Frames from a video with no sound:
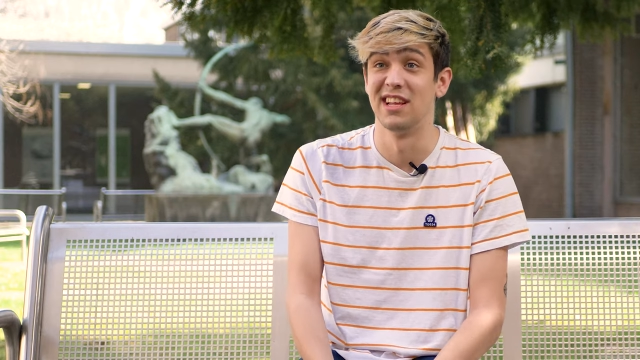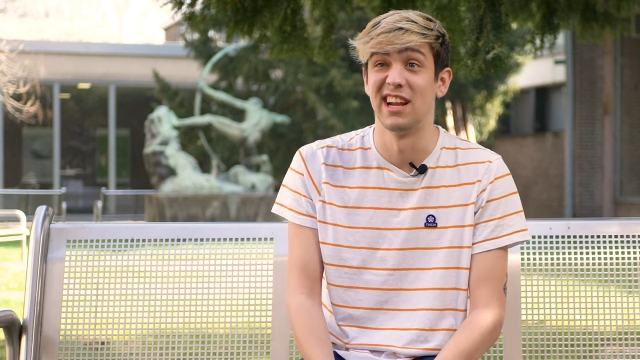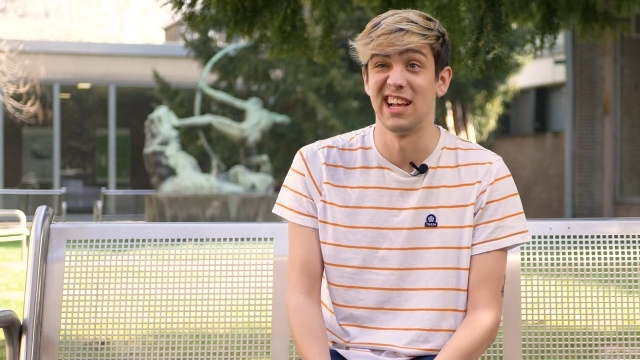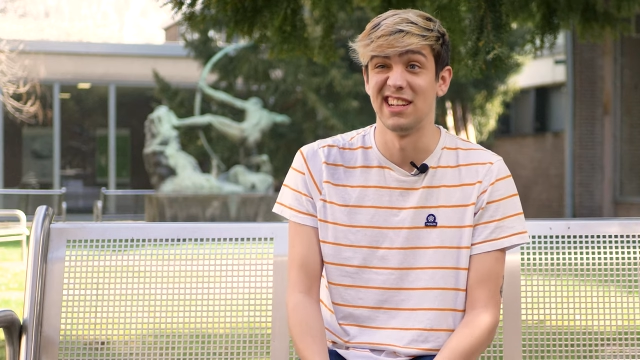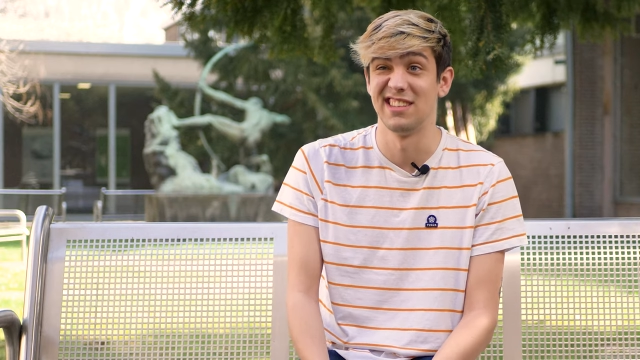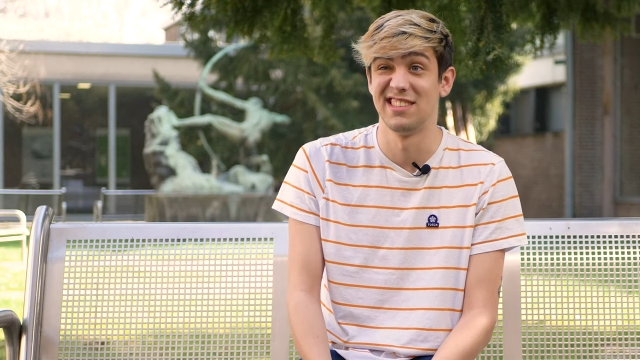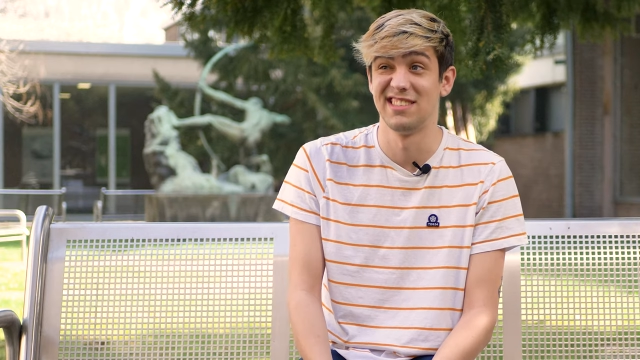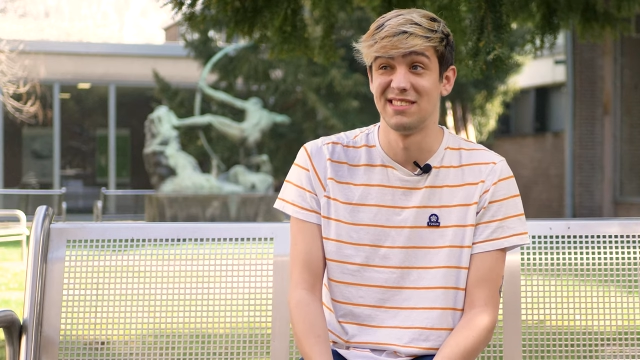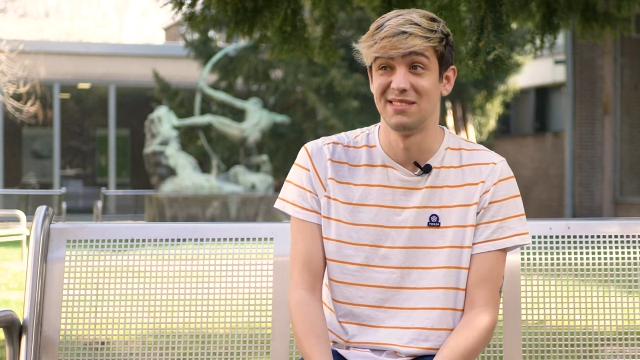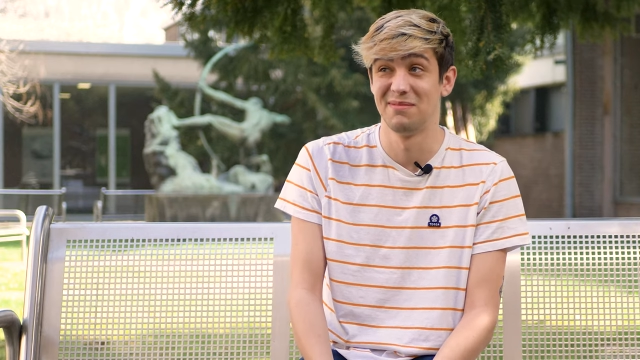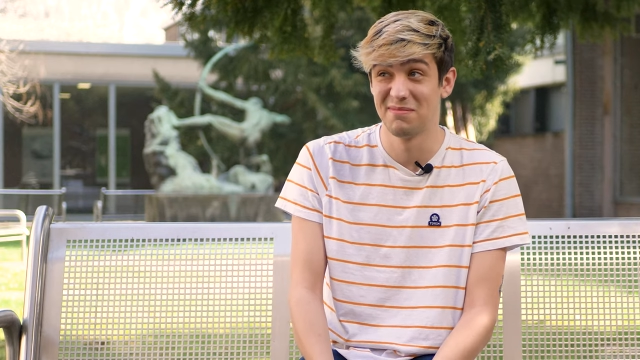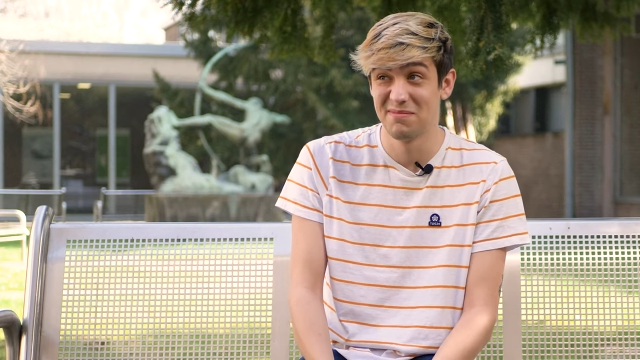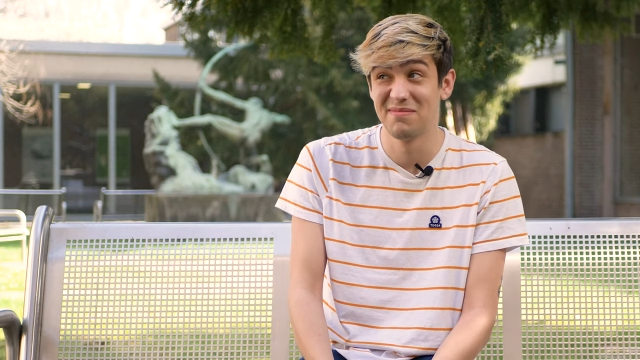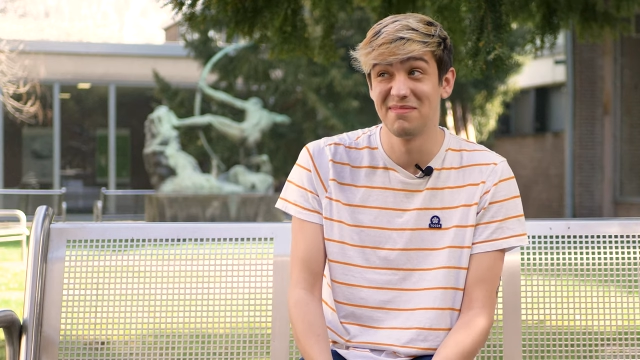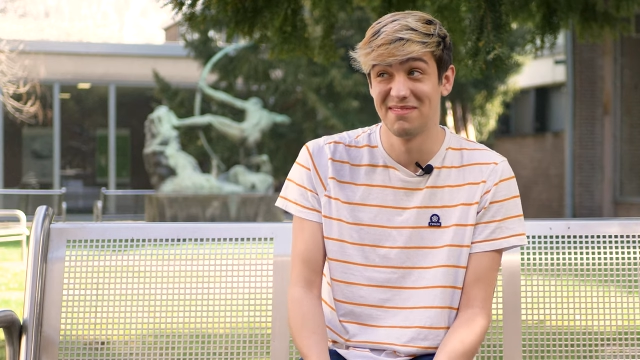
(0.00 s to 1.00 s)
that
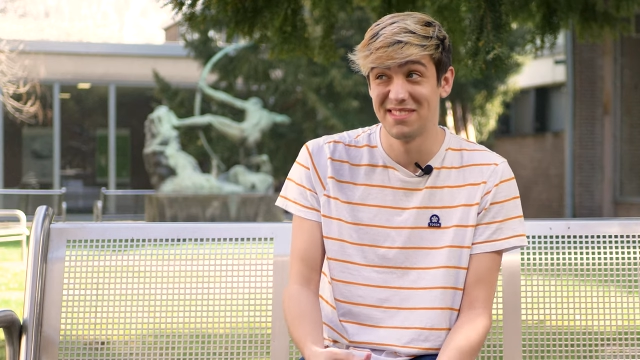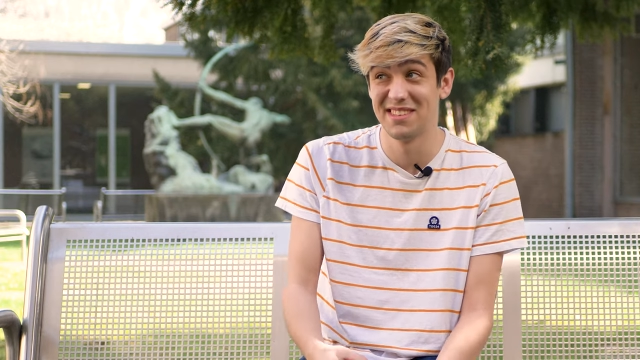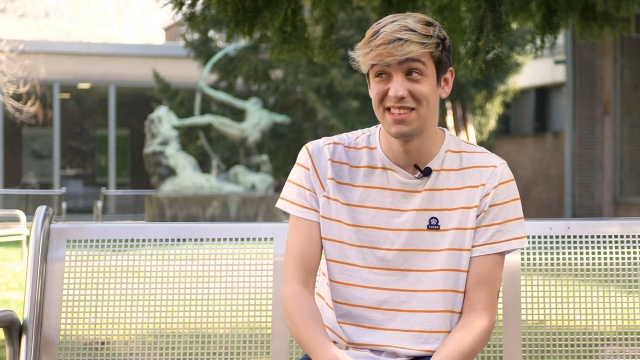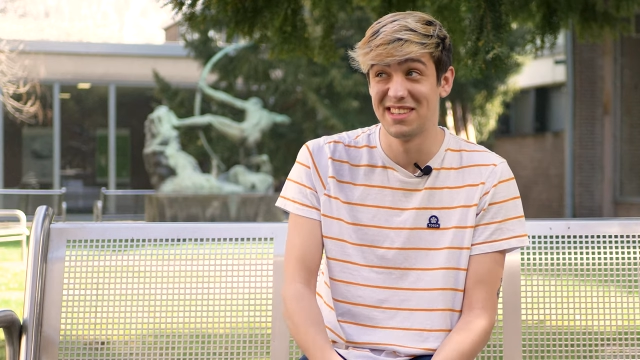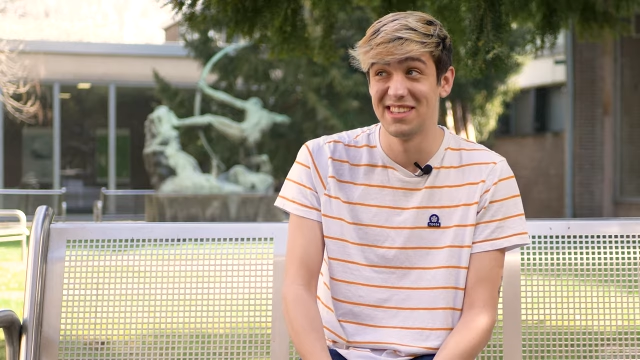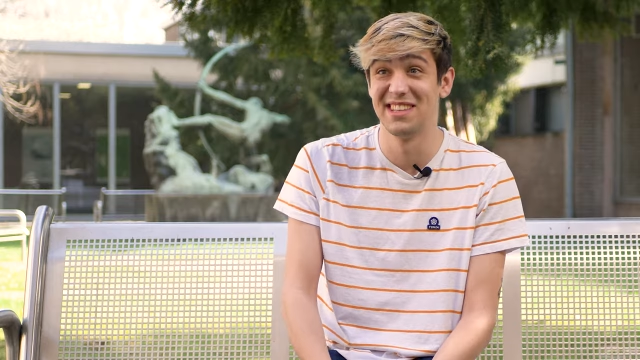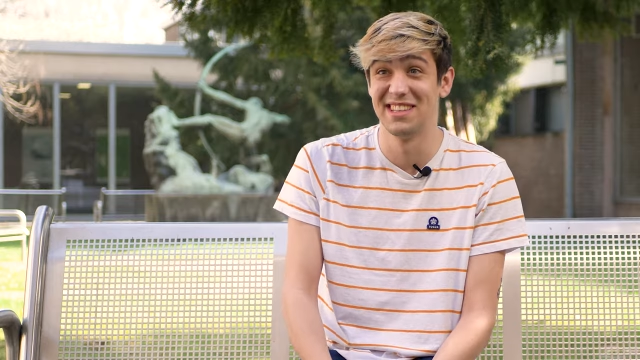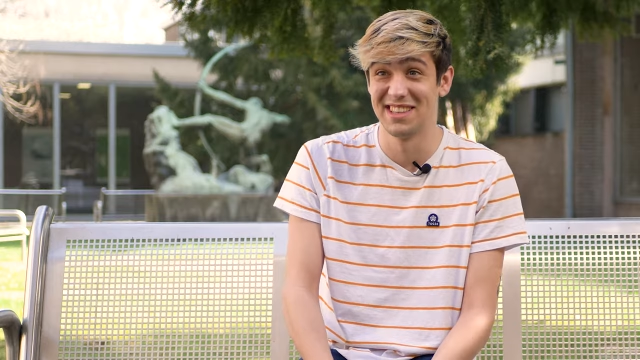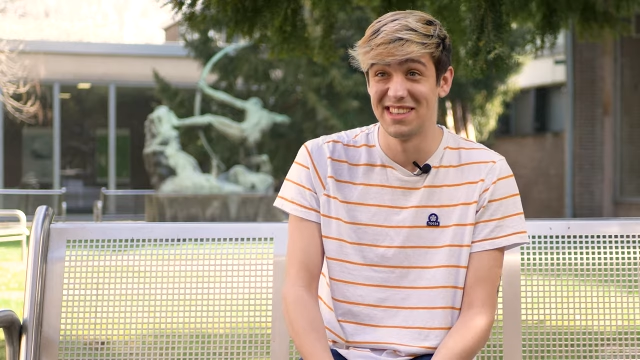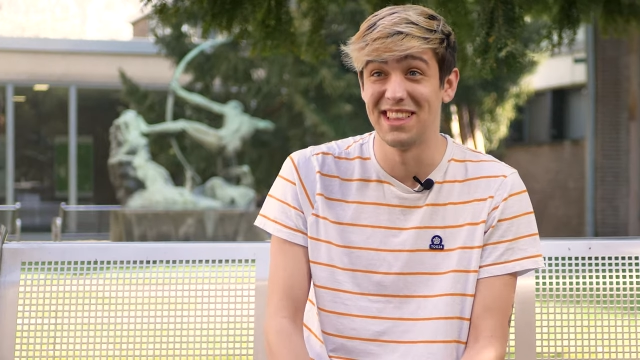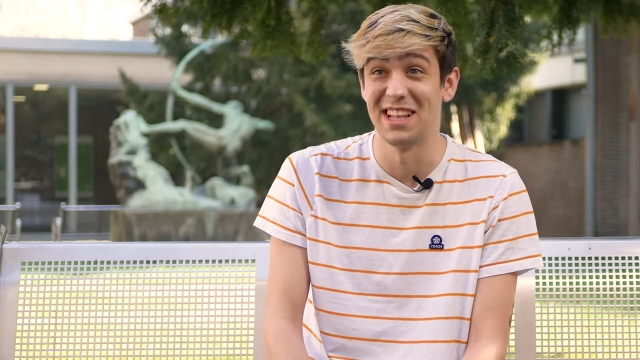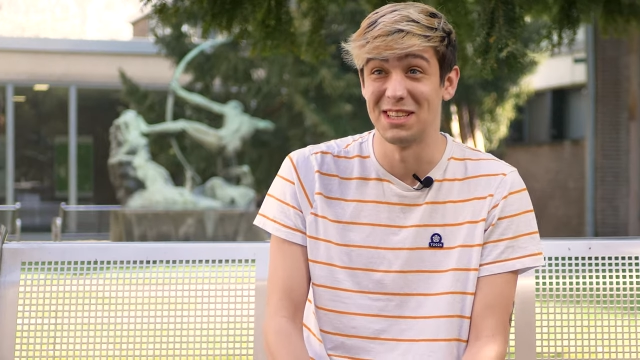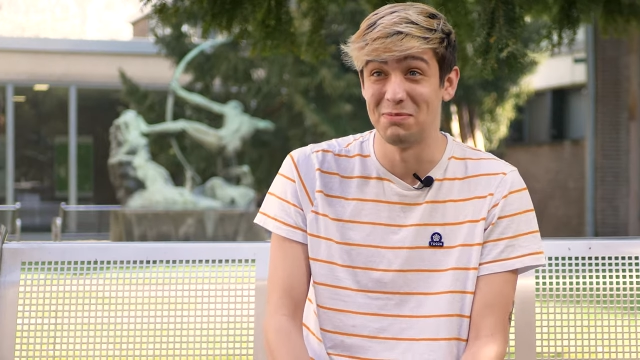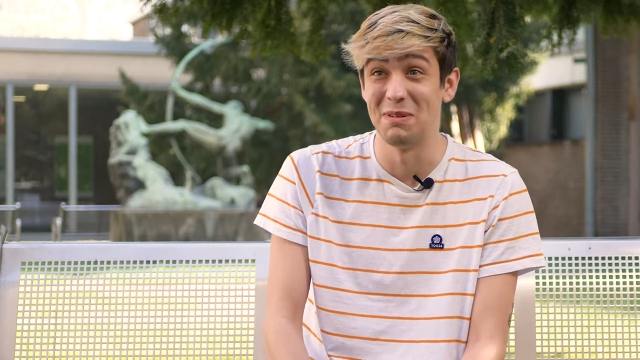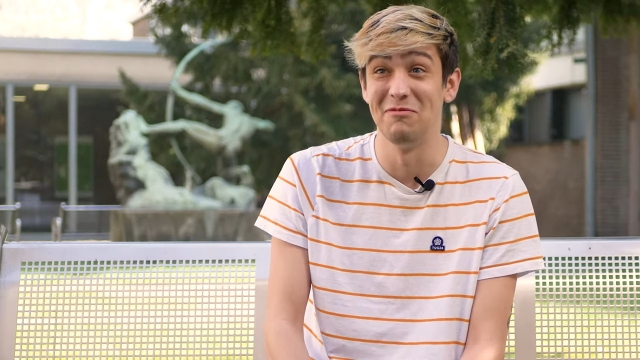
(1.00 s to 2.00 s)

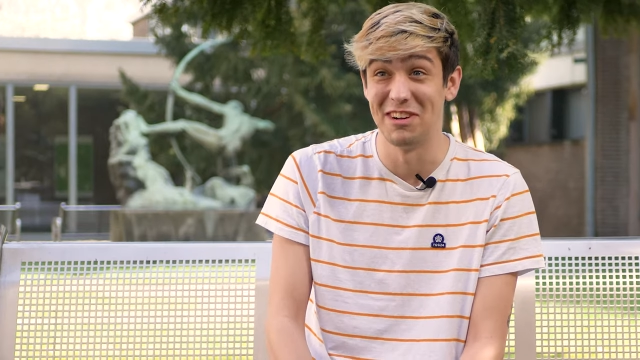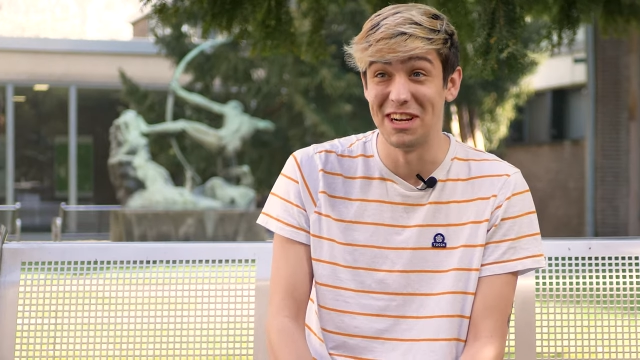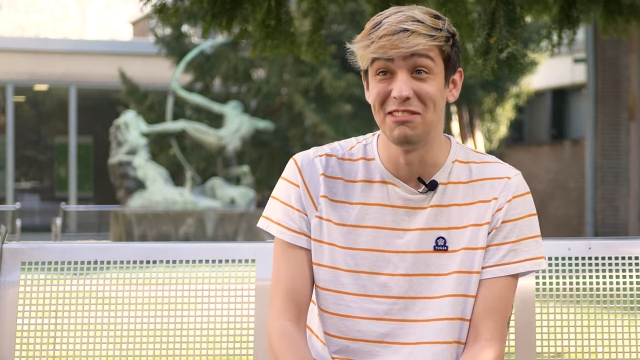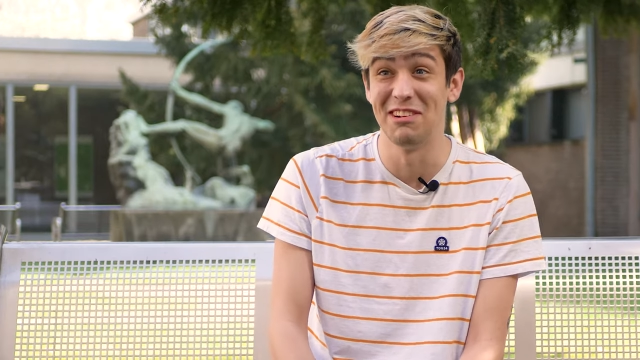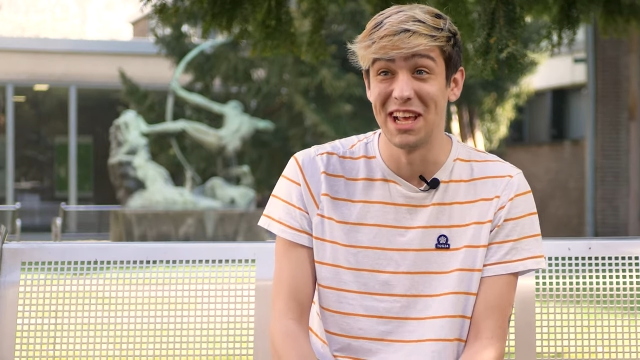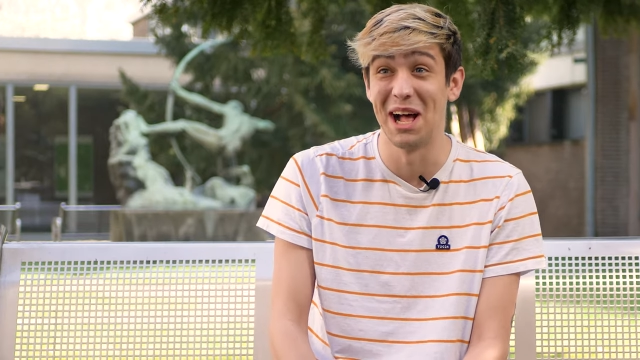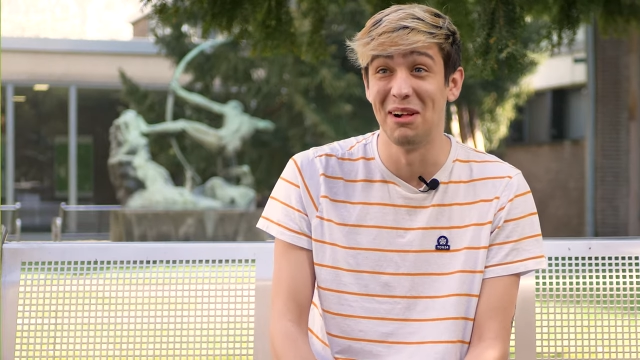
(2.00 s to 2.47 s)
that's been really, really